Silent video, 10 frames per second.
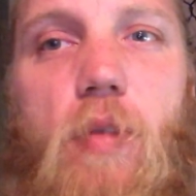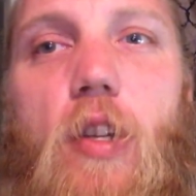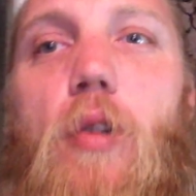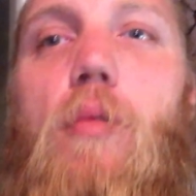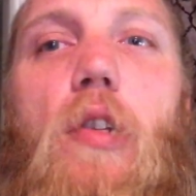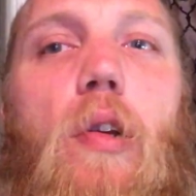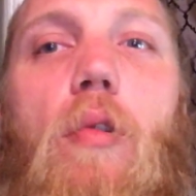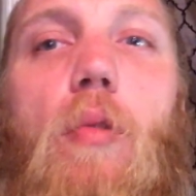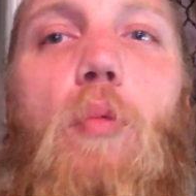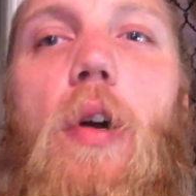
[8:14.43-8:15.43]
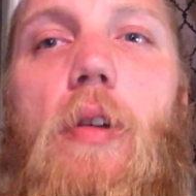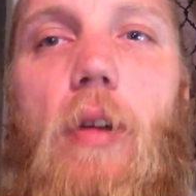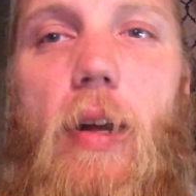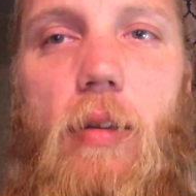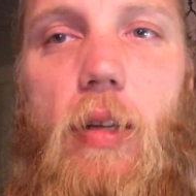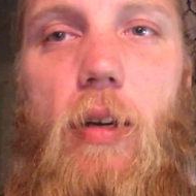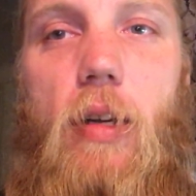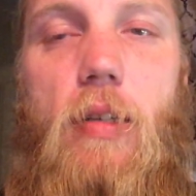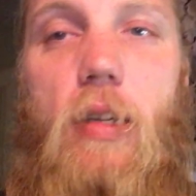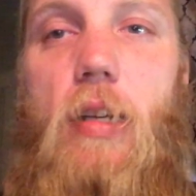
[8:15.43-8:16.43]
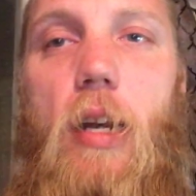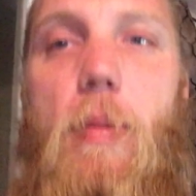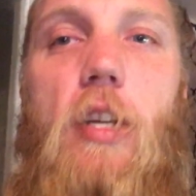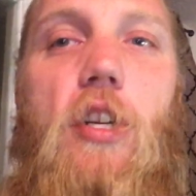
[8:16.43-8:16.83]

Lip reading: two-toothed wonder out there, because it's going to be